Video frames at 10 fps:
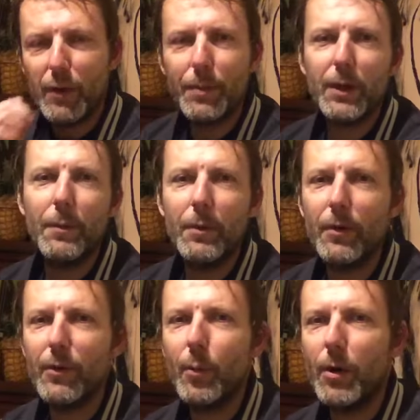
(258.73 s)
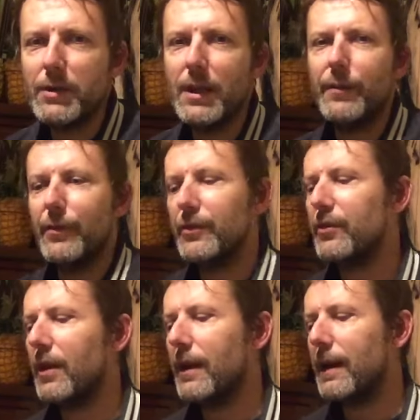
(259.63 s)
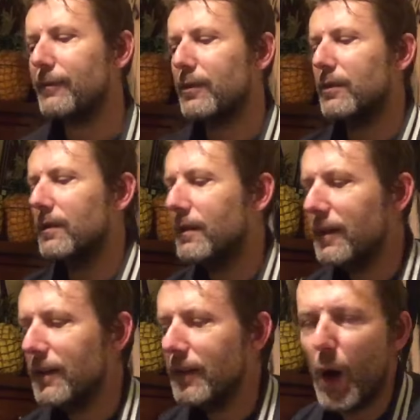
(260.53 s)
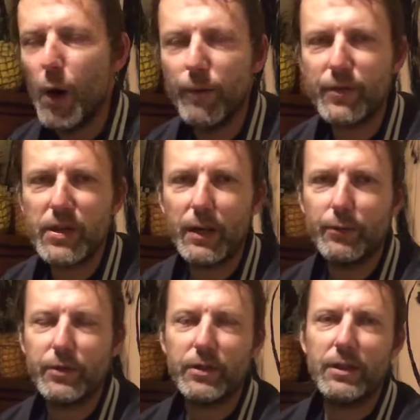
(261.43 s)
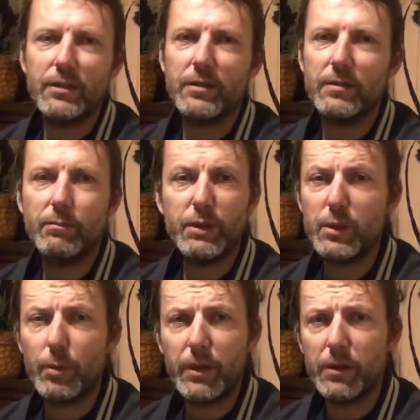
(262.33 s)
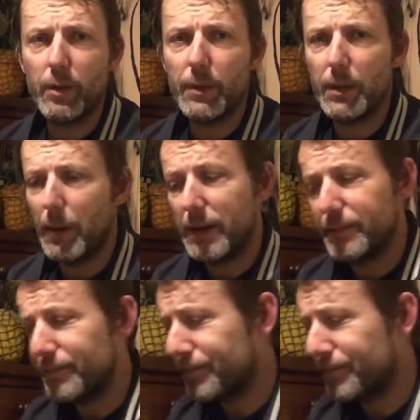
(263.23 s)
It'll become another white elephant. So they'll have to oversell the seats, which is what they do anyway.